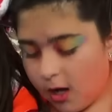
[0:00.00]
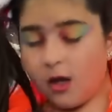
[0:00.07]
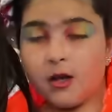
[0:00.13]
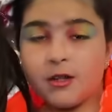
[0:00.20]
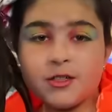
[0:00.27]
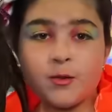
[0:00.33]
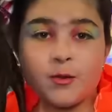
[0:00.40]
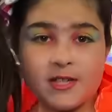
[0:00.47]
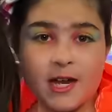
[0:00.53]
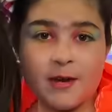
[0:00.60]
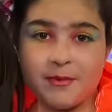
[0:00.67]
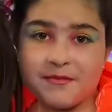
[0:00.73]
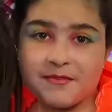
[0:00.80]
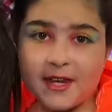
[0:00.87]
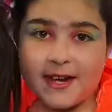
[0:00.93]
Also a type
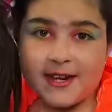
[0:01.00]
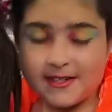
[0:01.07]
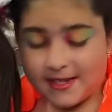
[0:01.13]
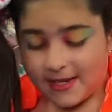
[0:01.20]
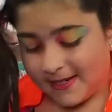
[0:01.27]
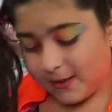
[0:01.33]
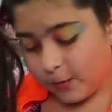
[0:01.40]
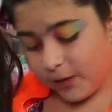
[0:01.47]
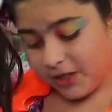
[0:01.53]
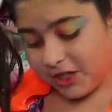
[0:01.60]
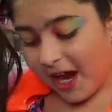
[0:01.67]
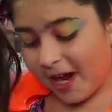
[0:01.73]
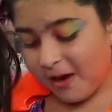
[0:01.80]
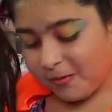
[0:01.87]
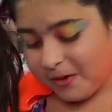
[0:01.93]
of scientist, which
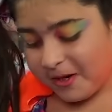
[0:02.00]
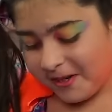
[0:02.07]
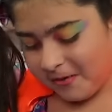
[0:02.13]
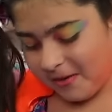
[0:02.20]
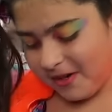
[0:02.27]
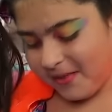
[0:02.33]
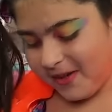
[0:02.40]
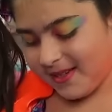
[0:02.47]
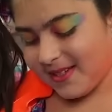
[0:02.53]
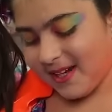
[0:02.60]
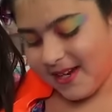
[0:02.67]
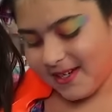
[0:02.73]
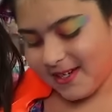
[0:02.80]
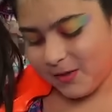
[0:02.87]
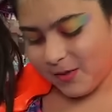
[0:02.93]
I really want to be a
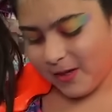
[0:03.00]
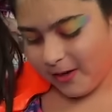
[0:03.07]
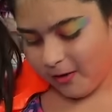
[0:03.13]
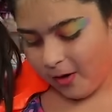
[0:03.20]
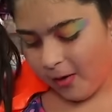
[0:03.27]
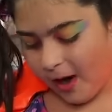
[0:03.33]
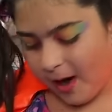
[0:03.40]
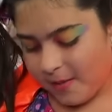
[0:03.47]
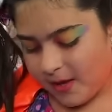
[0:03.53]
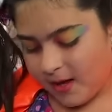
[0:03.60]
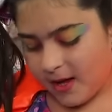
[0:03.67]
scientist when I grow up.